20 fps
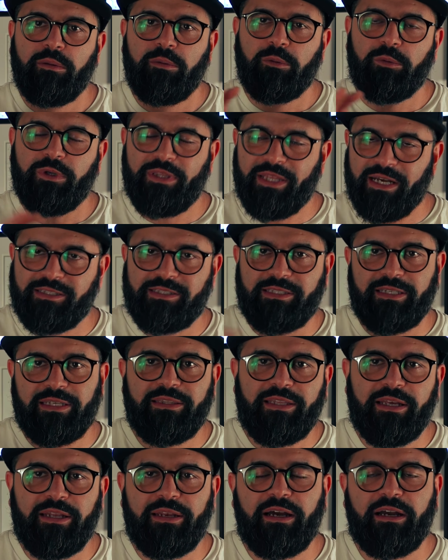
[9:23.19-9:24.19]
With that
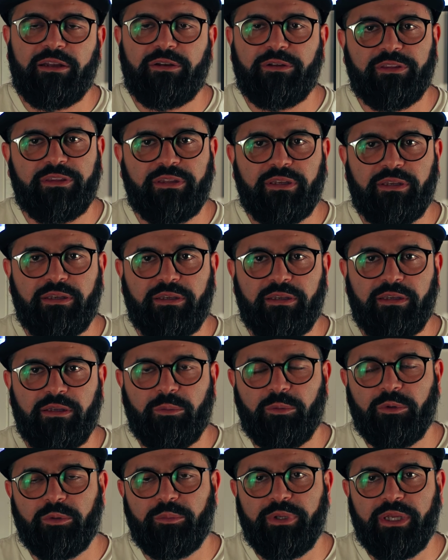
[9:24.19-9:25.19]
said, then I don't think
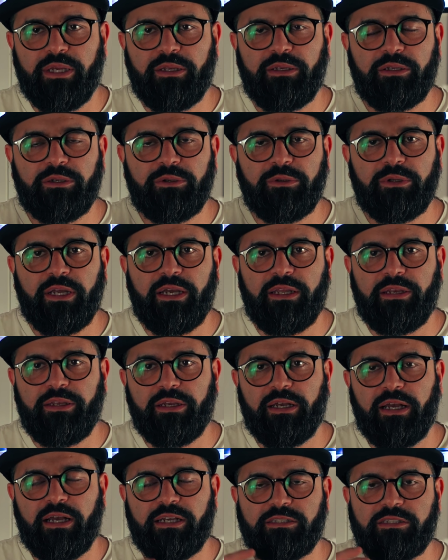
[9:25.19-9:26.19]
it will be any good
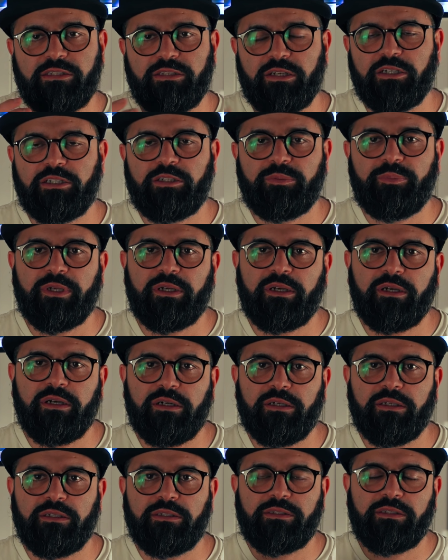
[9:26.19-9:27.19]
idea as such,
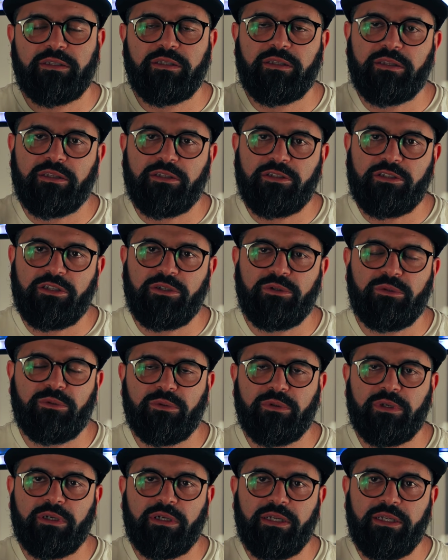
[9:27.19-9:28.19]
because the
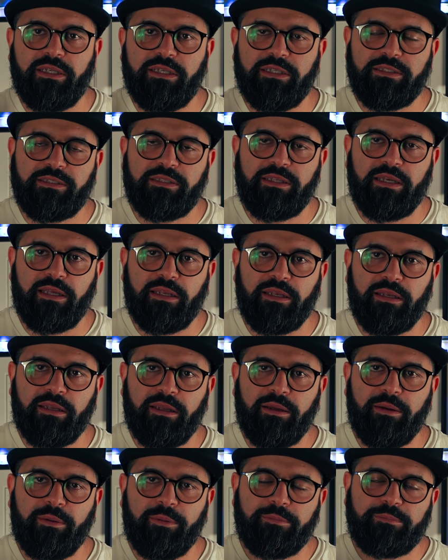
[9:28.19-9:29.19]
tune is
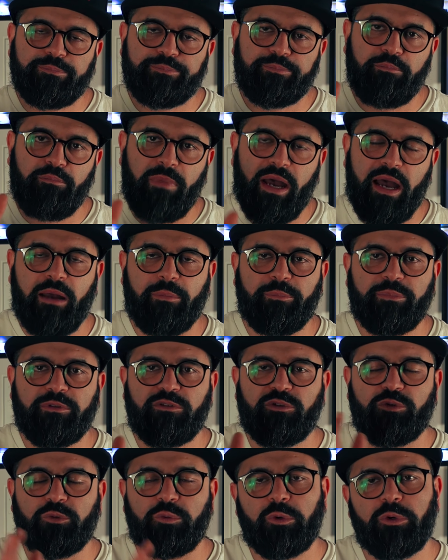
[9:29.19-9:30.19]
then
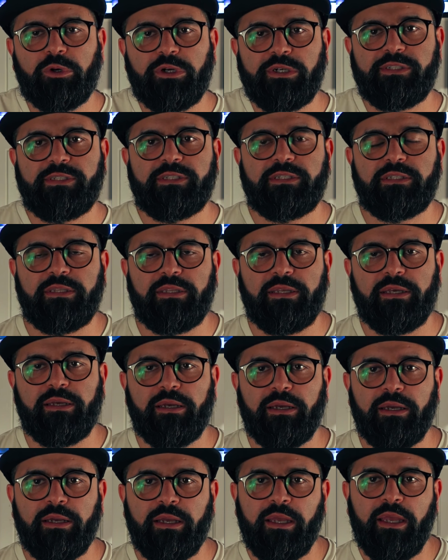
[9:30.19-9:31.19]
mapped towards
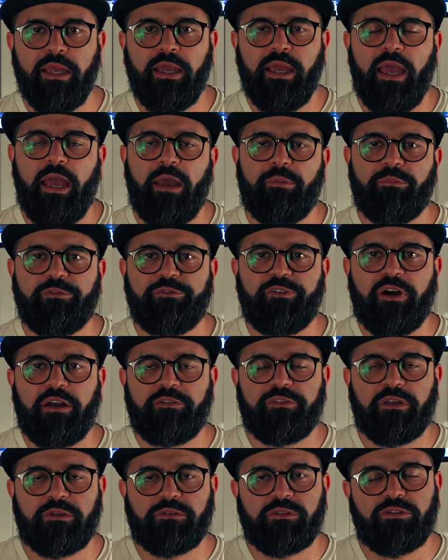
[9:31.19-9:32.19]
the
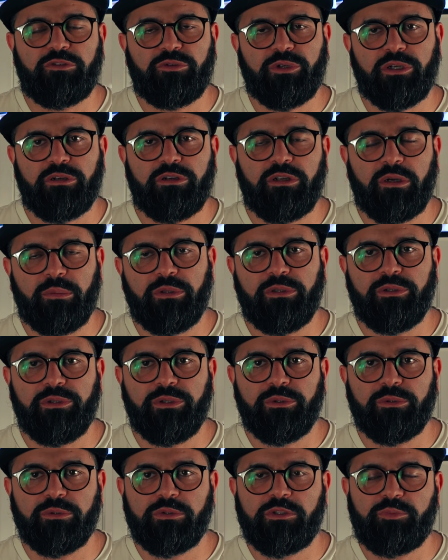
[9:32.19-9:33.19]

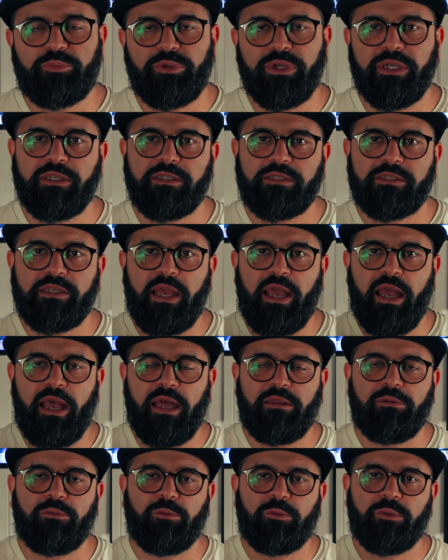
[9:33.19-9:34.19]
M5300W springs
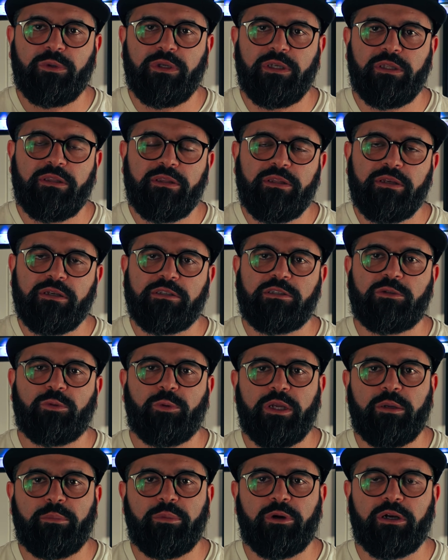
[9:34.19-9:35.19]
and with the
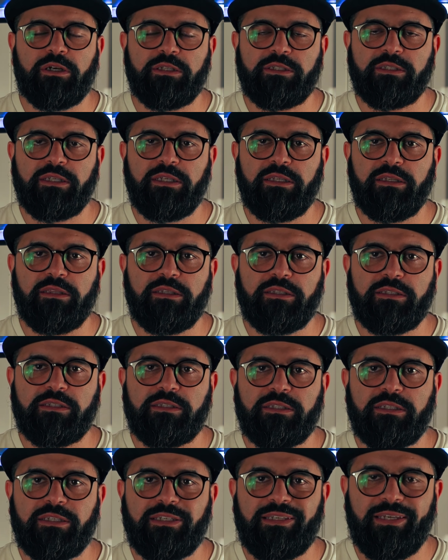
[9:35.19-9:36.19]
sway bars in
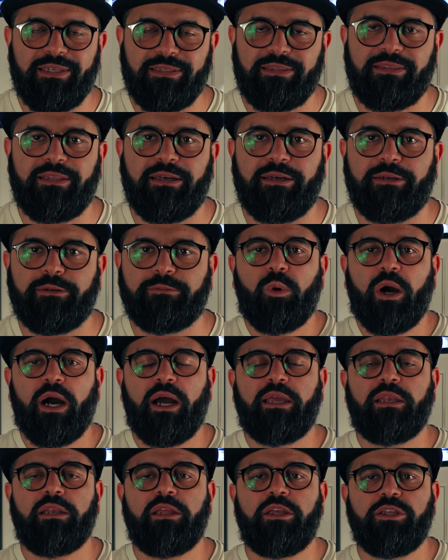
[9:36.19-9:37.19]
this kit then.
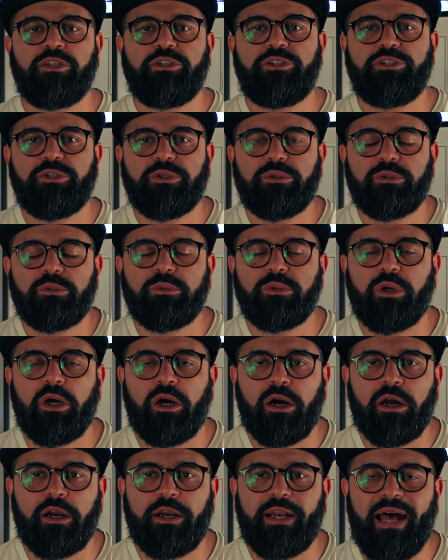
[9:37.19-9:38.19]
While you
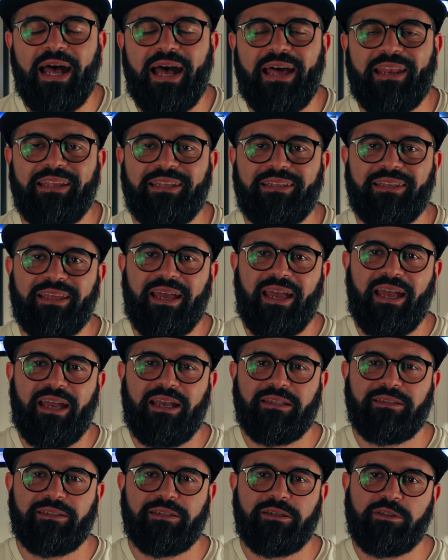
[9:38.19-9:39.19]
are at it
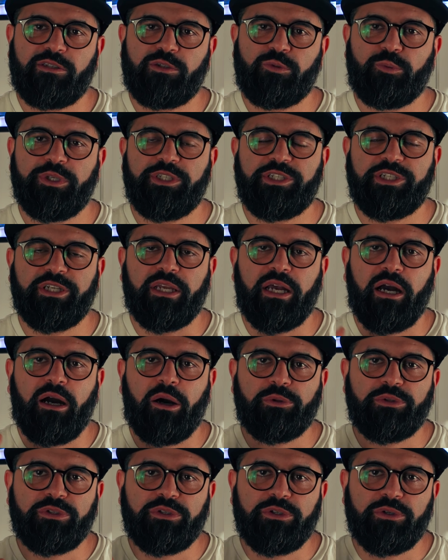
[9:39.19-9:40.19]
and switching
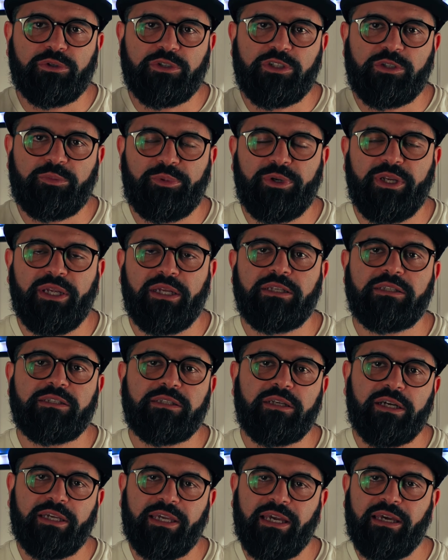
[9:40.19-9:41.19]
out your
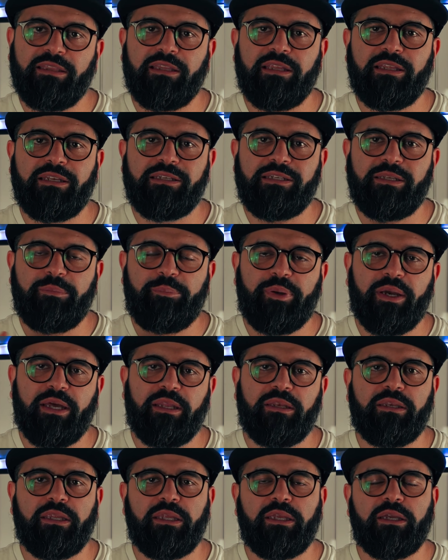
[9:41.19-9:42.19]
springs, again then
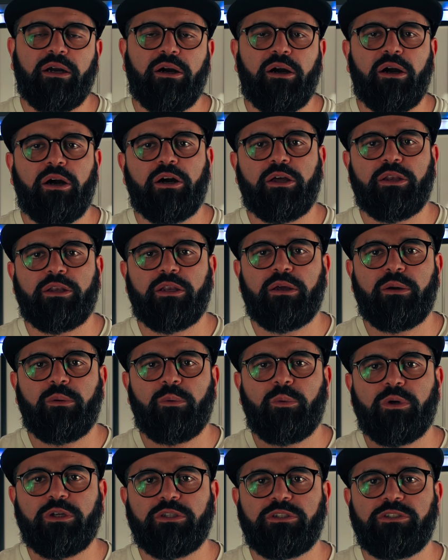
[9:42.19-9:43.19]
depending
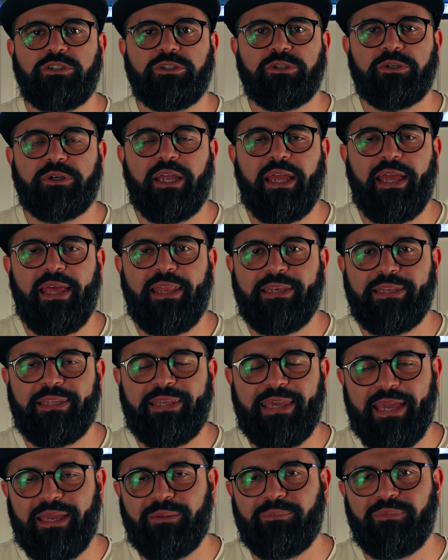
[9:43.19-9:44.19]
on what your end
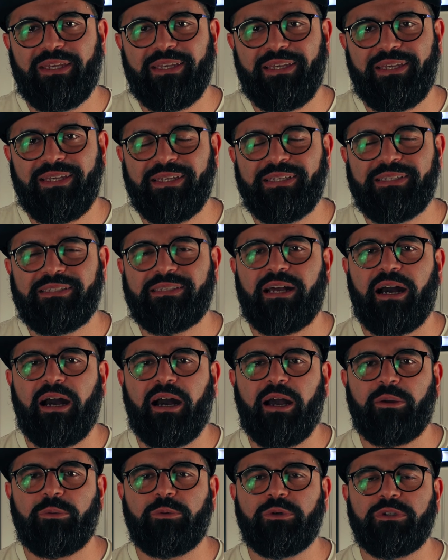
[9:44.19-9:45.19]
game is,
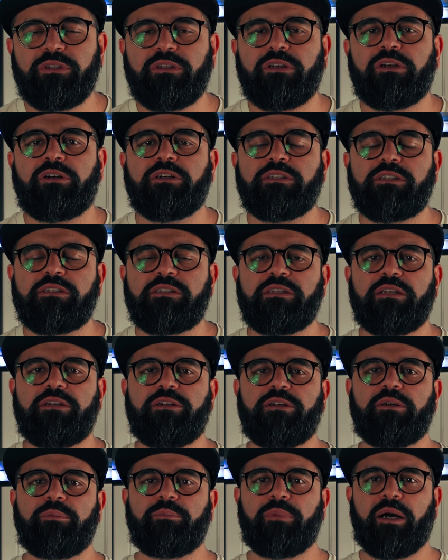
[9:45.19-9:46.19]
I would
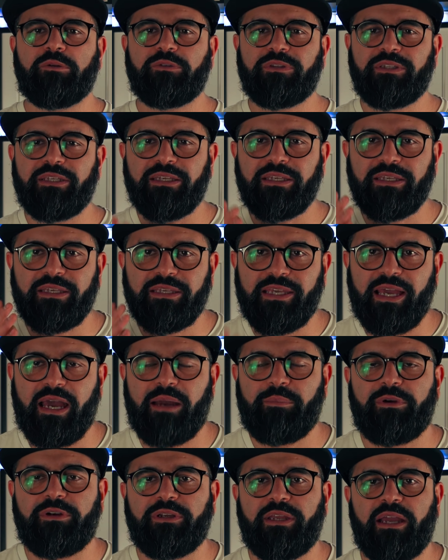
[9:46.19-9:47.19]
consider mounting
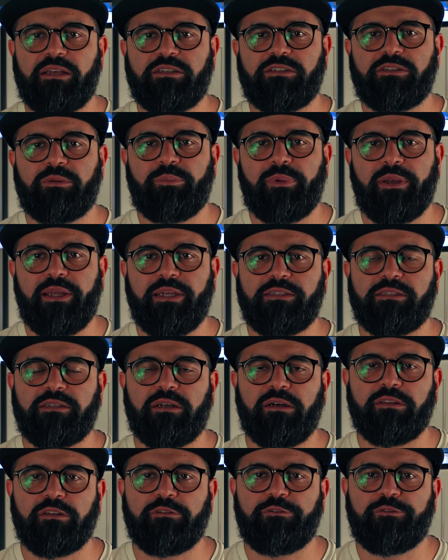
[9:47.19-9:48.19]
camber caster plates
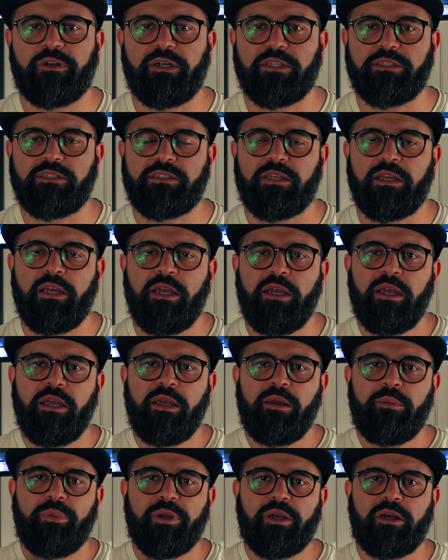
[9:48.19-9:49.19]
on the fronts,
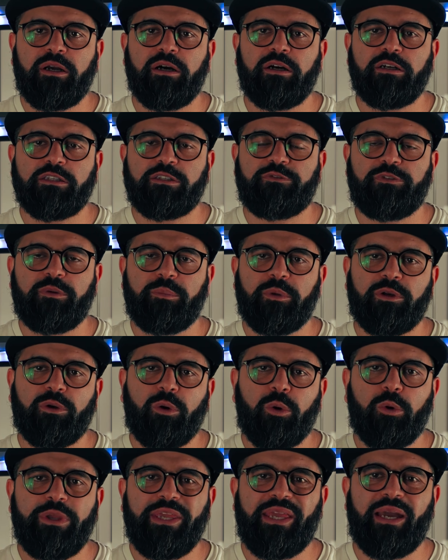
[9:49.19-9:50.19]
because from an
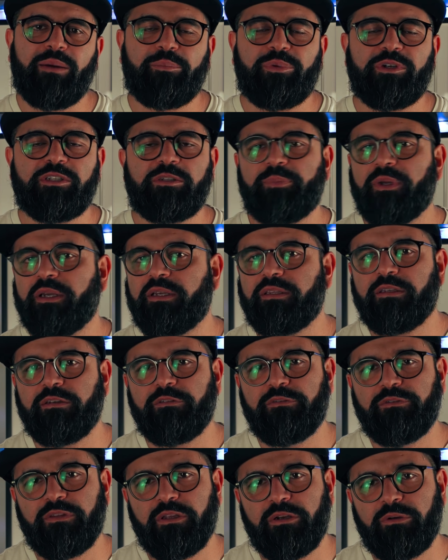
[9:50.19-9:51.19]
OEM
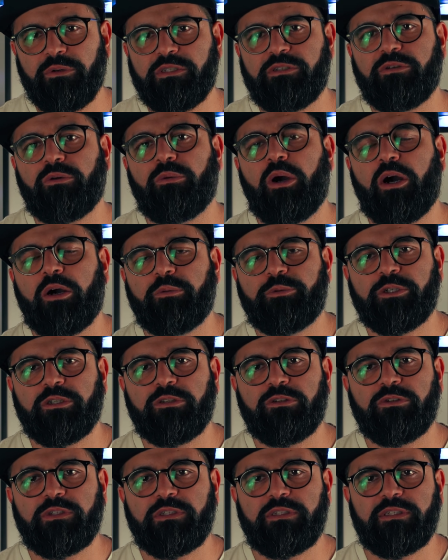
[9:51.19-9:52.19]
perspective there is no
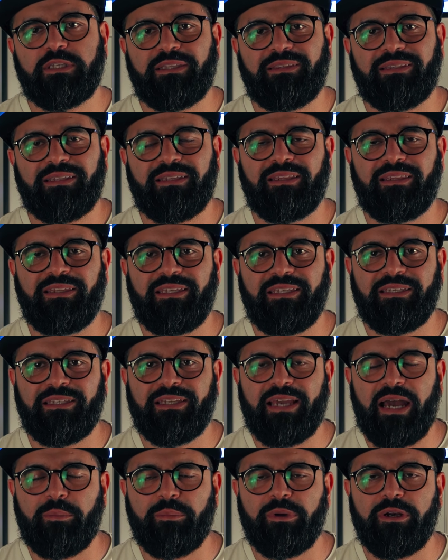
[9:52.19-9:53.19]
option to set the
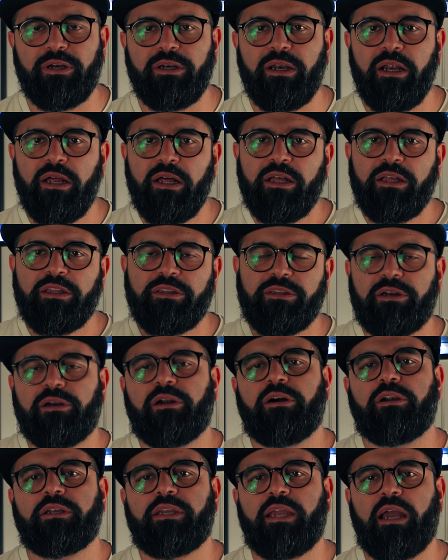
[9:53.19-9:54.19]
camber. There
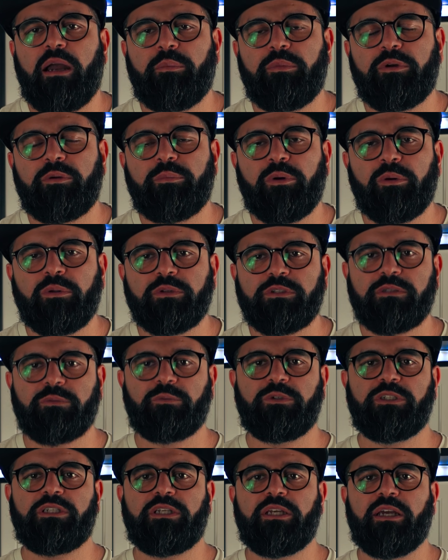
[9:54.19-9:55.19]
are camber
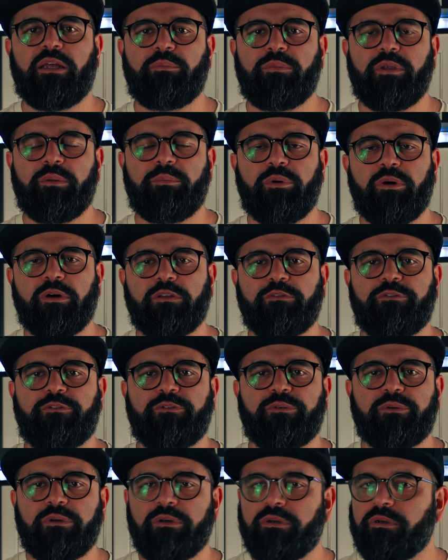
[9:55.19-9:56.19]
bolts which can be bought
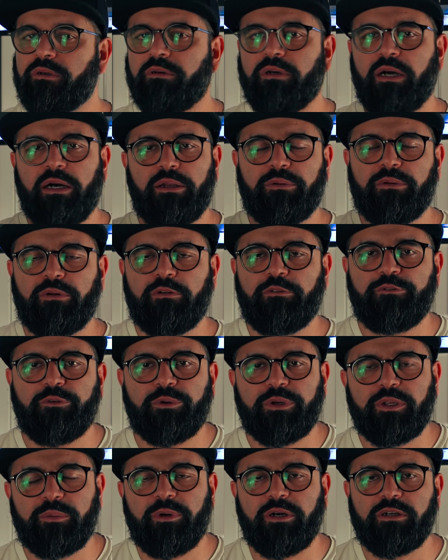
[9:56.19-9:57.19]
for, I don't know,
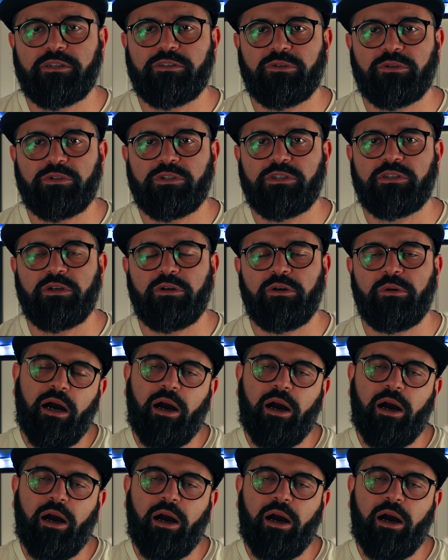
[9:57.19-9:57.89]
40 bucks or so.